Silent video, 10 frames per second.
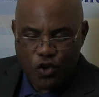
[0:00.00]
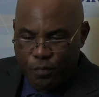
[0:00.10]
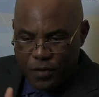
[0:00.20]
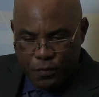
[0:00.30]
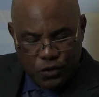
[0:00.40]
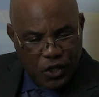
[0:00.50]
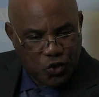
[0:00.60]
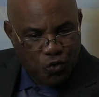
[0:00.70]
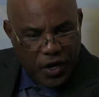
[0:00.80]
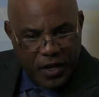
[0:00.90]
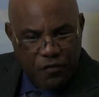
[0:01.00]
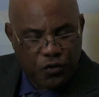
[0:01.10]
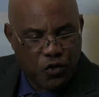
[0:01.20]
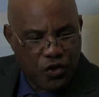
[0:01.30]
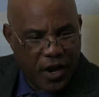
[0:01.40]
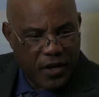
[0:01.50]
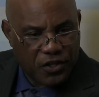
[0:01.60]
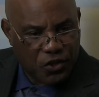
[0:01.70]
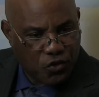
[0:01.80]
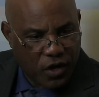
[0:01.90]
people just waiting for the United
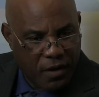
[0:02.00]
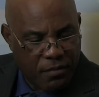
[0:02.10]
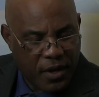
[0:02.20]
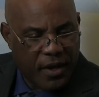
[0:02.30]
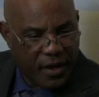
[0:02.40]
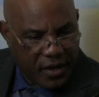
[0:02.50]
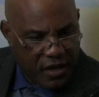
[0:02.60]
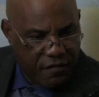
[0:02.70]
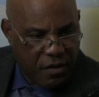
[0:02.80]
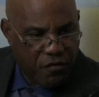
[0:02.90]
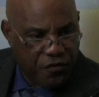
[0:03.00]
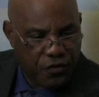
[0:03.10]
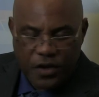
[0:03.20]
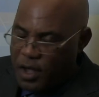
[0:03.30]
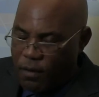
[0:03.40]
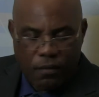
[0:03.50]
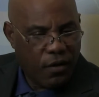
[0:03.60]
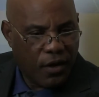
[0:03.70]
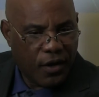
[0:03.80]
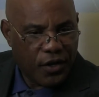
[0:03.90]
Nations to come and give them food now.
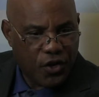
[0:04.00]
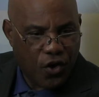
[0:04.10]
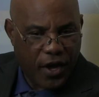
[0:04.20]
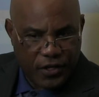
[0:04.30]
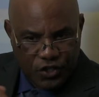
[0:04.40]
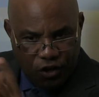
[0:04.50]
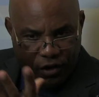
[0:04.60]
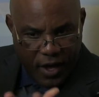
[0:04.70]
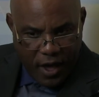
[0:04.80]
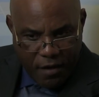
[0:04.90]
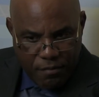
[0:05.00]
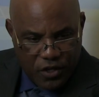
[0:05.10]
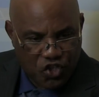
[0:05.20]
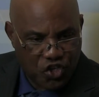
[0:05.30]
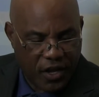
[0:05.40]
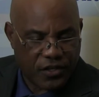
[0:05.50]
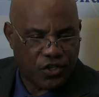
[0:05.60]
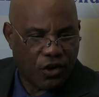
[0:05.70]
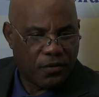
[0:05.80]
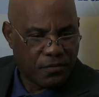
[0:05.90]
Is the image that
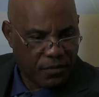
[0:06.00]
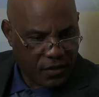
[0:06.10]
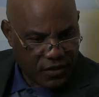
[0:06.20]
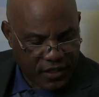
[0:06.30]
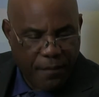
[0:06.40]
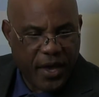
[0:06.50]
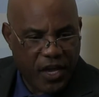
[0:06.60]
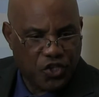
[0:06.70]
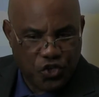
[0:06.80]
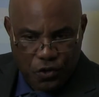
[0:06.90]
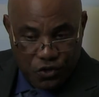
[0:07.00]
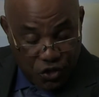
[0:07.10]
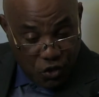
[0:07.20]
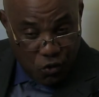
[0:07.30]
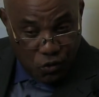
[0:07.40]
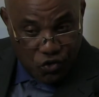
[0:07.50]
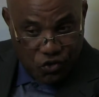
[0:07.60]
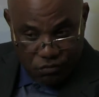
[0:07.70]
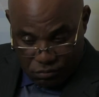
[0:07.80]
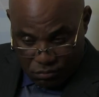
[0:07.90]
some NGOs, they
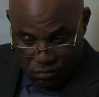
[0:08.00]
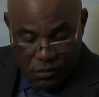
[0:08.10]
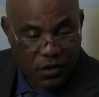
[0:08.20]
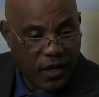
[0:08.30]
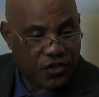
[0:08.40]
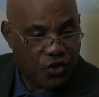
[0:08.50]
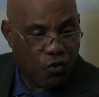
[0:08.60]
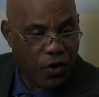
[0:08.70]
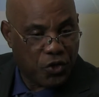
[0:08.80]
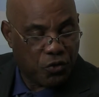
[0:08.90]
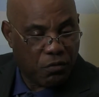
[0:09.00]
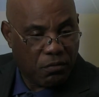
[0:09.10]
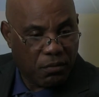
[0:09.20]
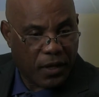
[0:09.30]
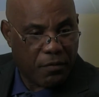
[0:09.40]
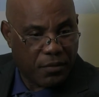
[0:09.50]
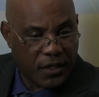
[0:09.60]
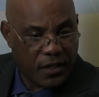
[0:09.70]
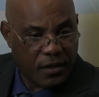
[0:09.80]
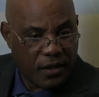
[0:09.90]
use. That's the way to make
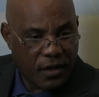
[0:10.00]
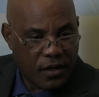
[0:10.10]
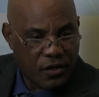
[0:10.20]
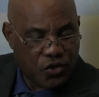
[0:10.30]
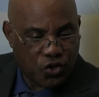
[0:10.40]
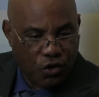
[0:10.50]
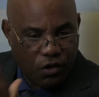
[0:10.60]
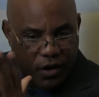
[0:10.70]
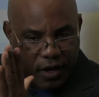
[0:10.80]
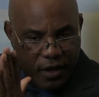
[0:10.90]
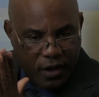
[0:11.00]
money. So